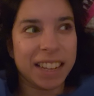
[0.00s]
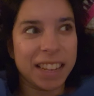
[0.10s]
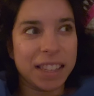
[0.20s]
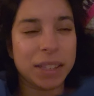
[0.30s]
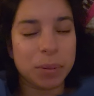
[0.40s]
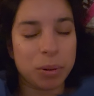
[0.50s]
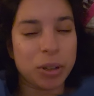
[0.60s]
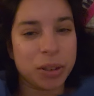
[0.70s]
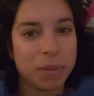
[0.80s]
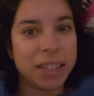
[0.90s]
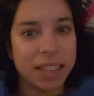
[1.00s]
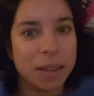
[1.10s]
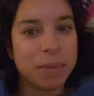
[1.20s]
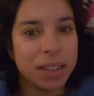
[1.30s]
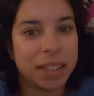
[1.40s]
this is pushing me to the
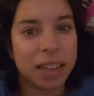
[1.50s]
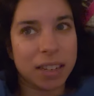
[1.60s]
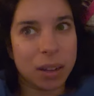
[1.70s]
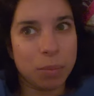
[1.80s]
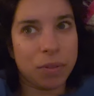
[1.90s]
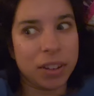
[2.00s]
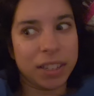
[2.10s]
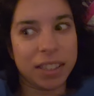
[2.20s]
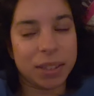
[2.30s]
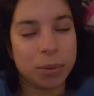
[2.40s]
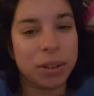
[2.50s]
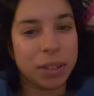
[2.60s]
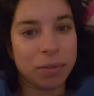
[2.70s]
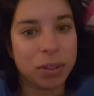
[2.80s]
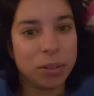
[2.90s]
limits and I'm finding this quite
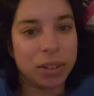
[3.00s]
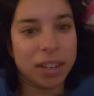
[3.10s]
difficult,